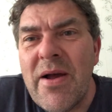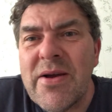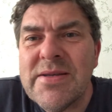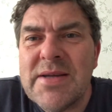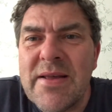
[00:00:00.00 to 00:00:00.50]
I
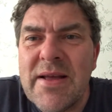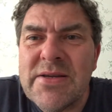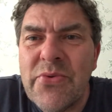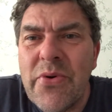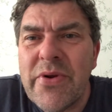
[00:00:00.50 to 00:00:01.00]
could say that to
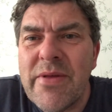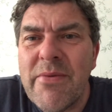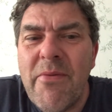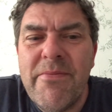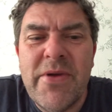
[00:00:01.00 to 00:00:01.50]
the world at the
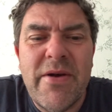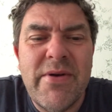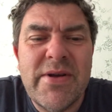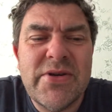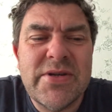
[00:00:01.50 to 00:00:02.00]
moment. You know,
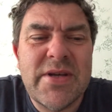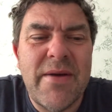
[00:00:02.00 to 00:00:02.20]
it's just,